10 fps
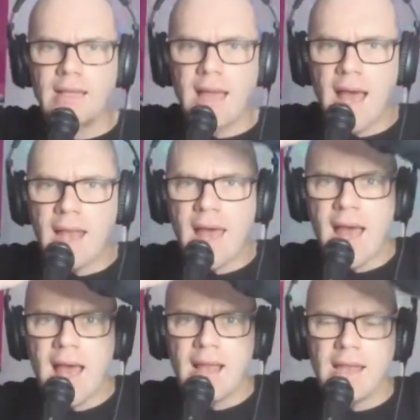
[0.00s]
La
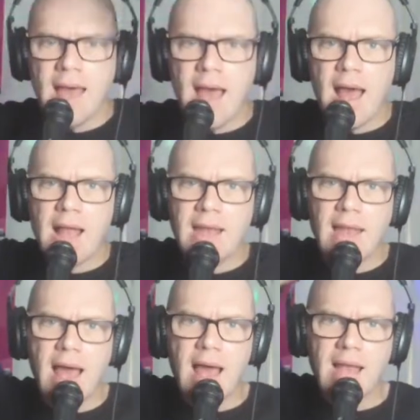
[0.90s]
la la
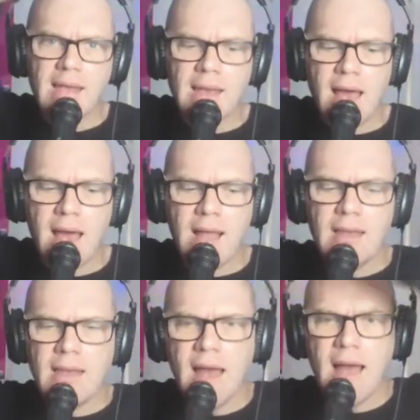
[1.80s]
la la
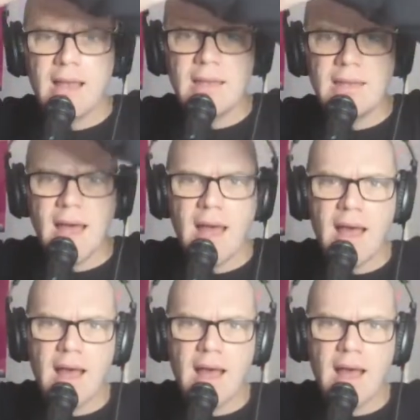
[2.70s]
la la